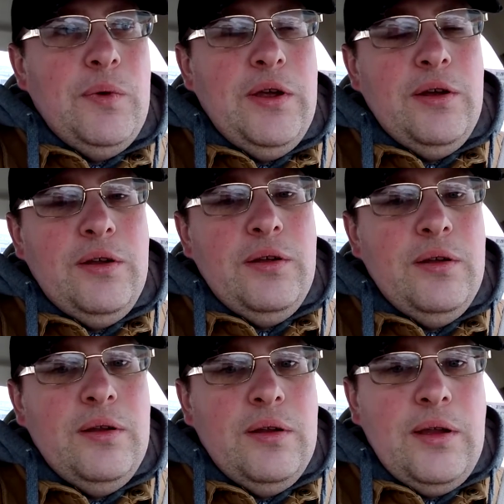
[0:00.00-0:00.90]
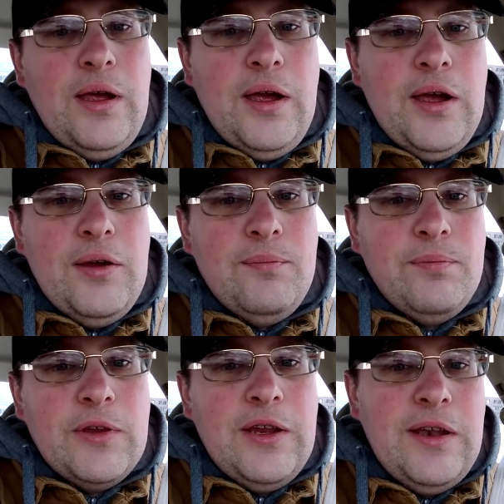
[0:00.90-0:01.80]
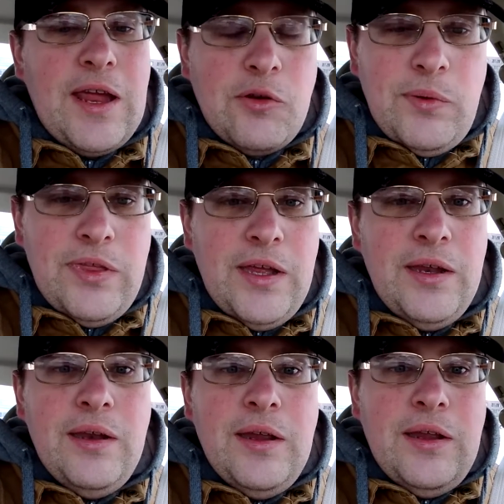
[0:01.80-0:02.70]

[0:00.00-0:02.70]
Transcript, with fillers: will um, connect with it.